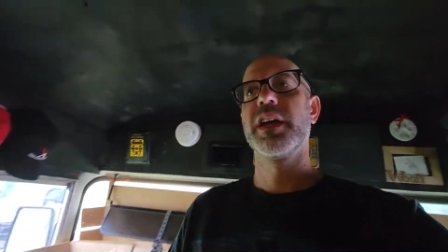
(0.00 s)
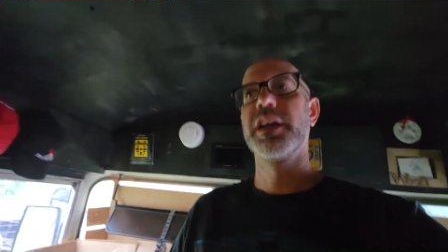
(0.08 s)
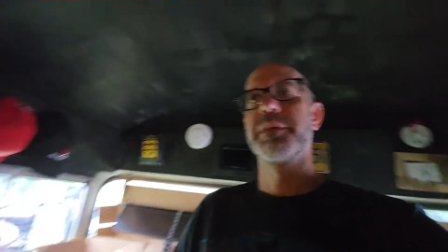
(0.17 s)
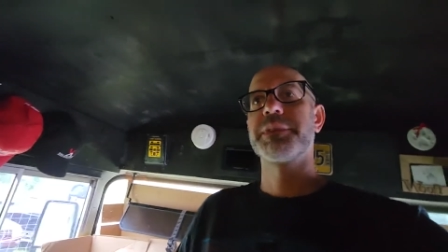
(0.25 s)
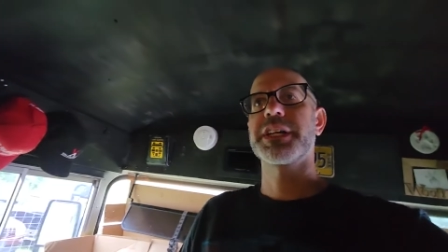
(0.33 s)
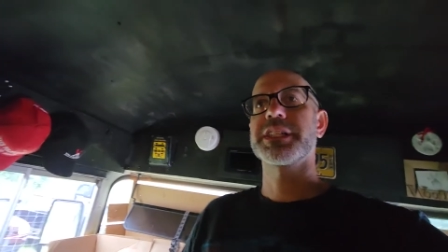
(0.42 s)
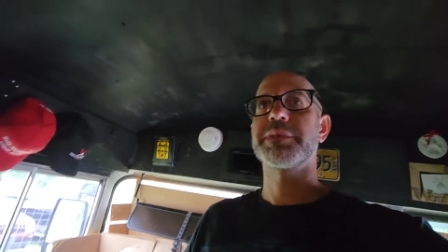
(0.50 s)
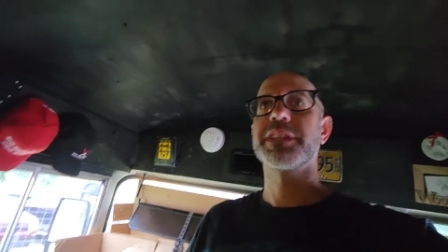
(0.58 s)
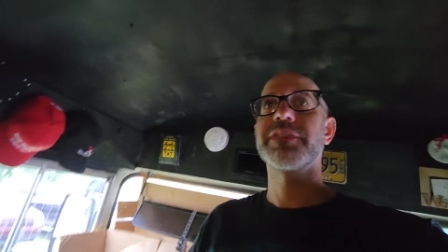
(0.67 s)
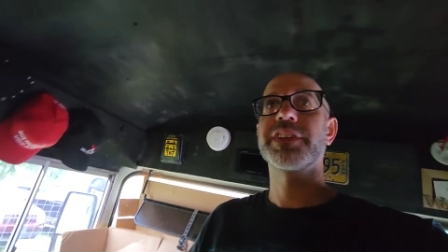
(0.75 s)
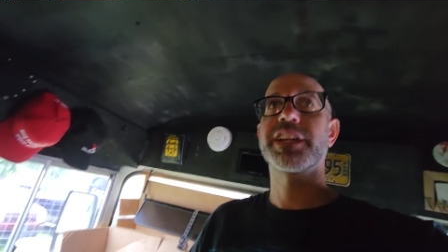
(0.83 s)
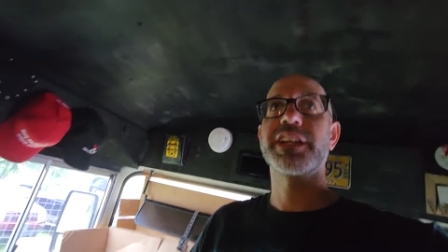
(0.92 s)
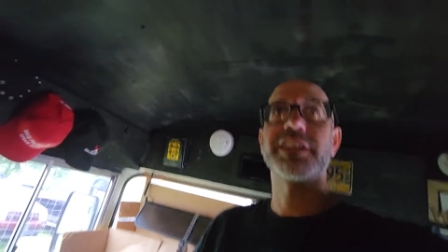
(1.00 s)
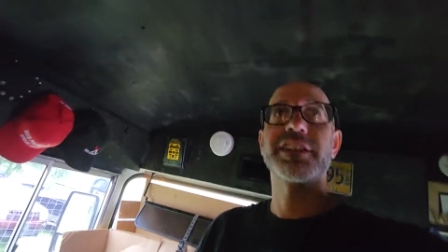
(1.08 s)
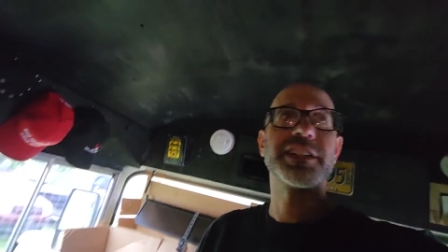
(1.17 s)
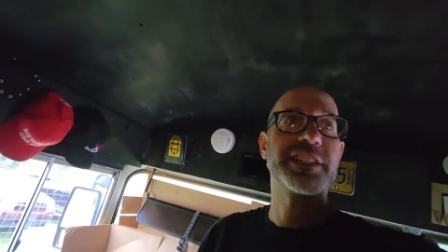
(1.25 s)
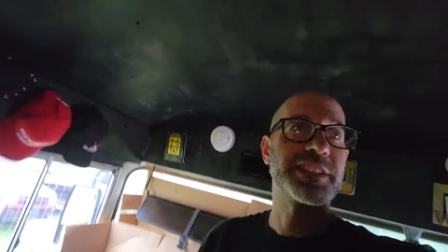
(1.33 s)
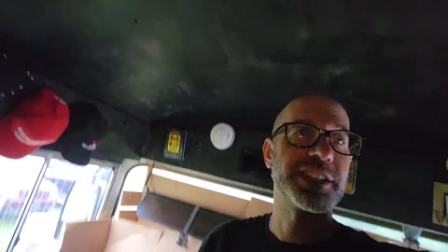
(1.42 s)
because I've been living here,
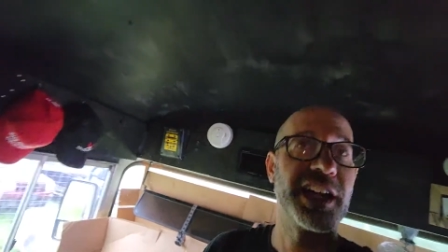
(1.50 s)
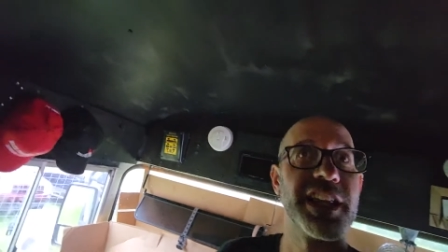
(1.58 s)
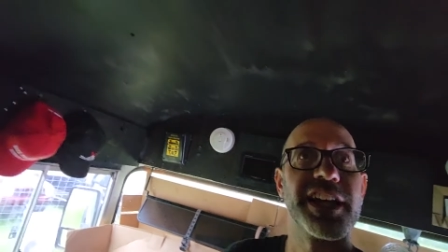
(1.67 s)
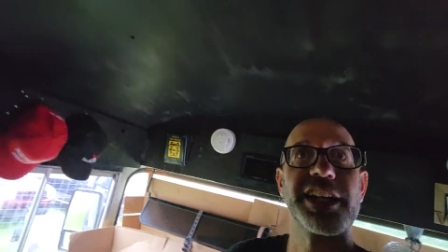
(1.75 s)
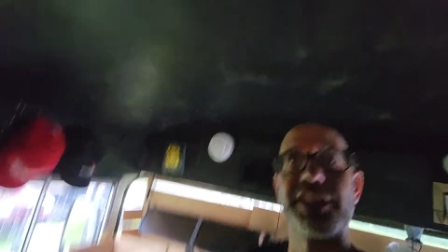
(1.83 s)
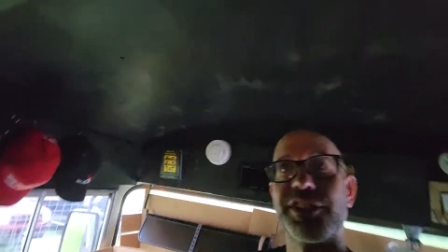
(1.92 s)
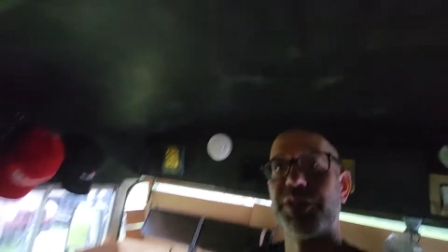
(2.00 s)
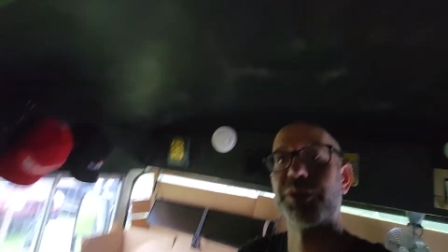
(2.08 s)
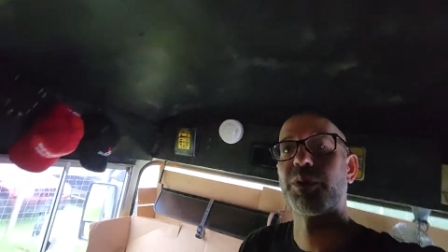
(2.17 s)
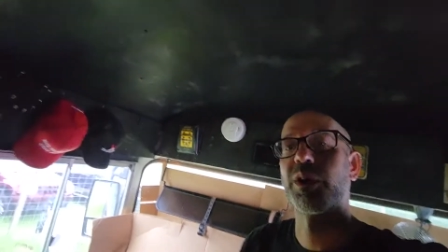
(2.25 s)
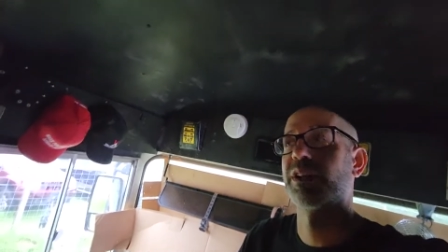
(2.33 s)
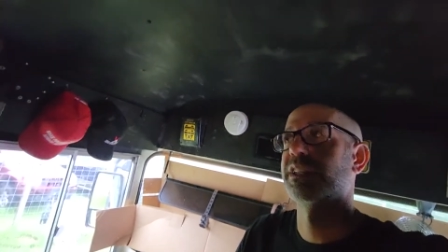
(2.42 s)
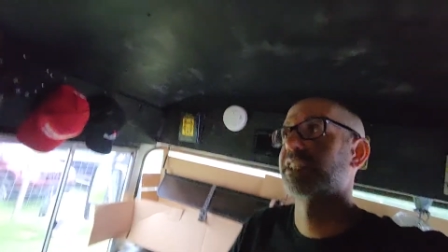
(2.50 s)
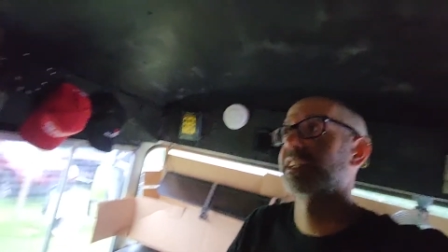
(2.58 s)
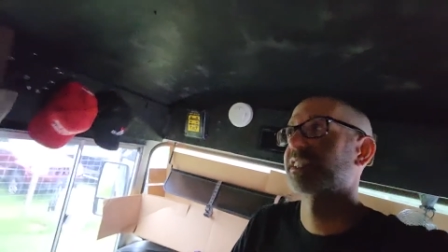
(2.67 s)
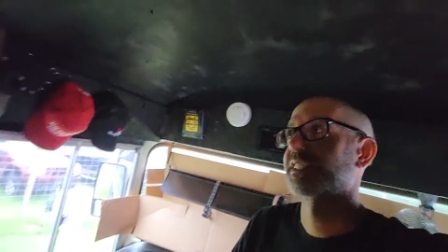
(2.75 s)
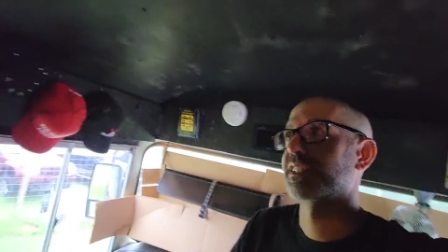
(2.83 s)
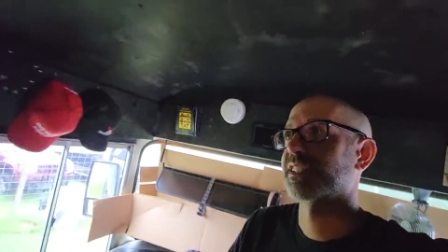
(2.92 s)
it's not like show quality,
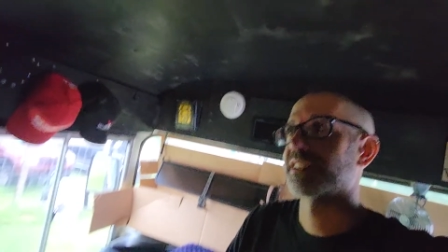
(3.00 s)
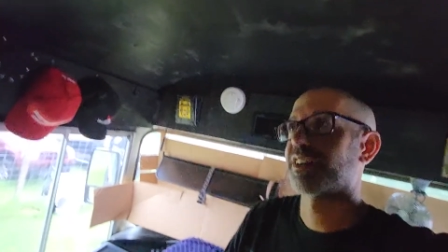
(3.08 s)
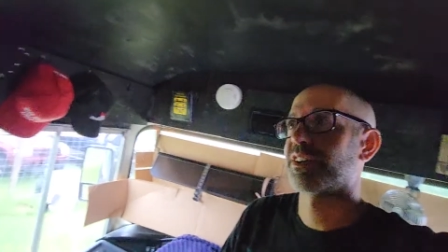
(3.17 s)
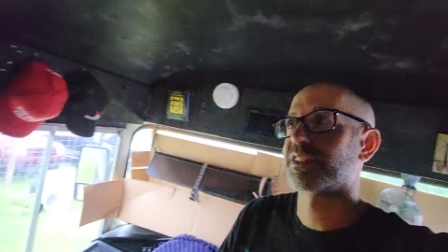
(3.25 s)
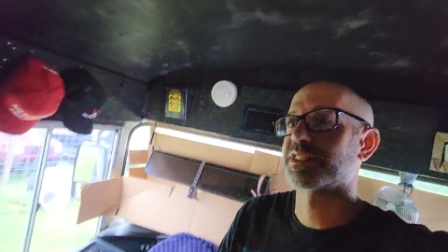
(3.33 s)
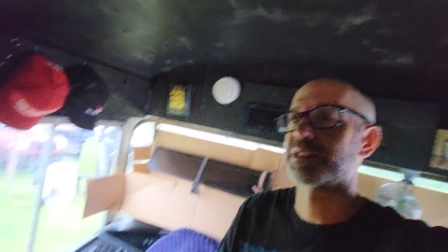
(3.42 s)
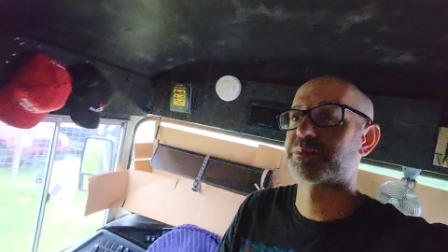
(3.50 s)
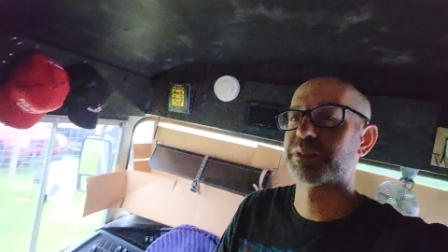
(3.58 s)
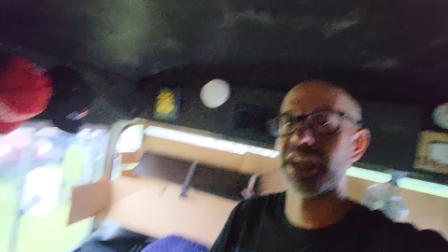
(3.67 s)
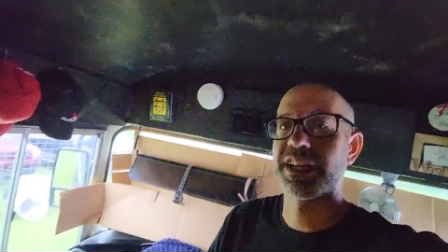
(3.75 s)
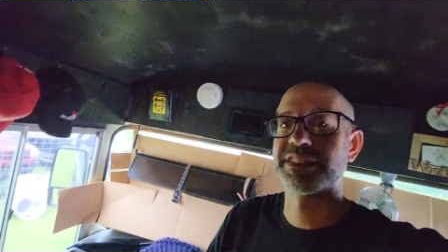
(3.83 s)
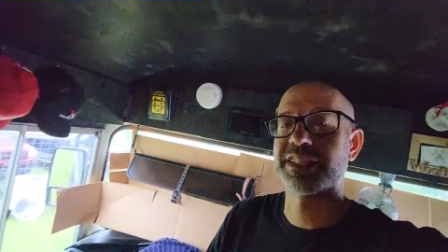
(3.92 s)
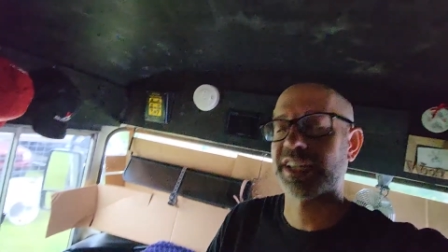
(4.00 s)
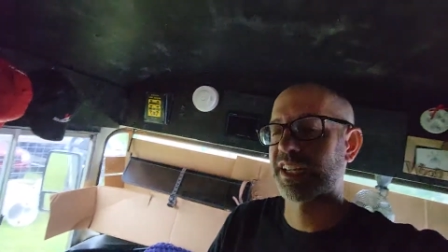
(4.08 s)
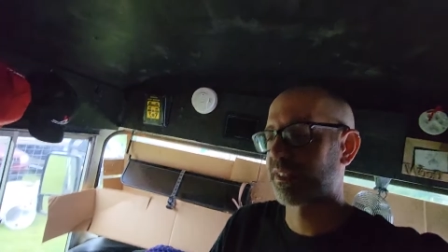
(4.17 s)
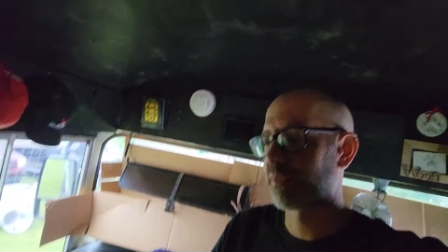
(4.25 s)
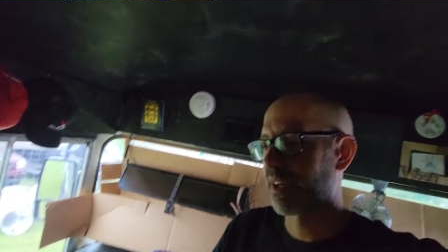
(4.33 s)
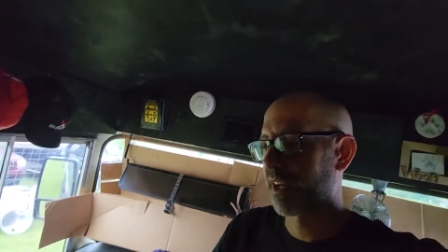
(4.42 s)
all super nice like I did
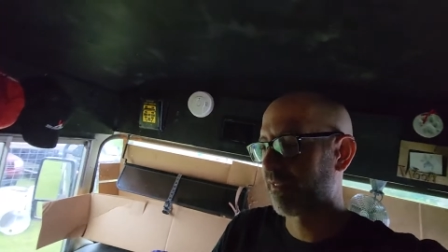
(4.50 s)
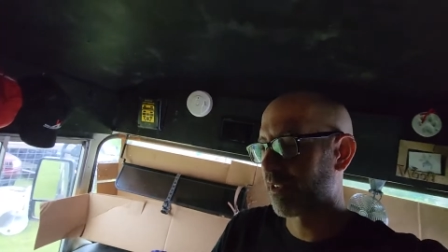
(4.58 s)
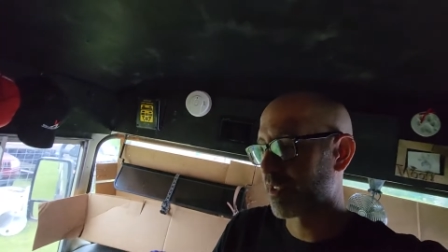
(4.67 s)
when I first